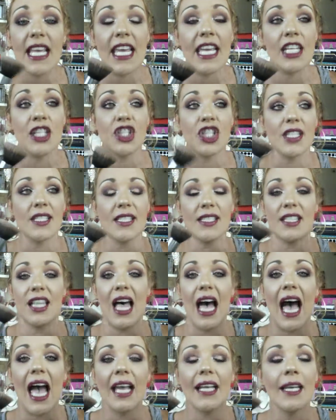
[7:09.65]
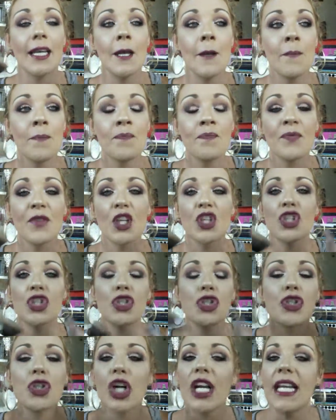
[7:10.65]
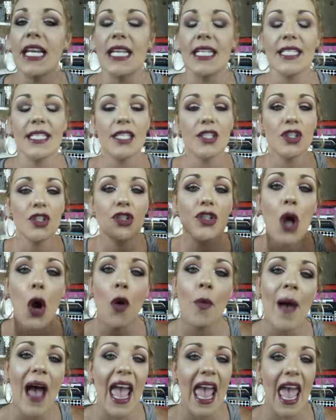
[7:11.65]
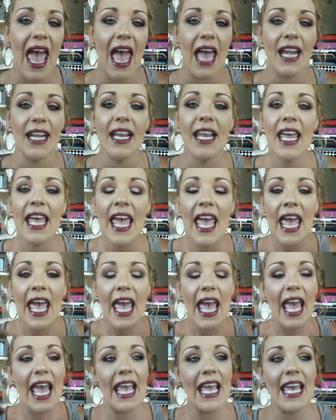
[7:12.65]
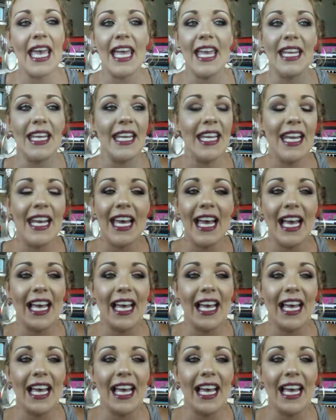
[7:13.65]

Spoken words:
it just like streaked so bad, and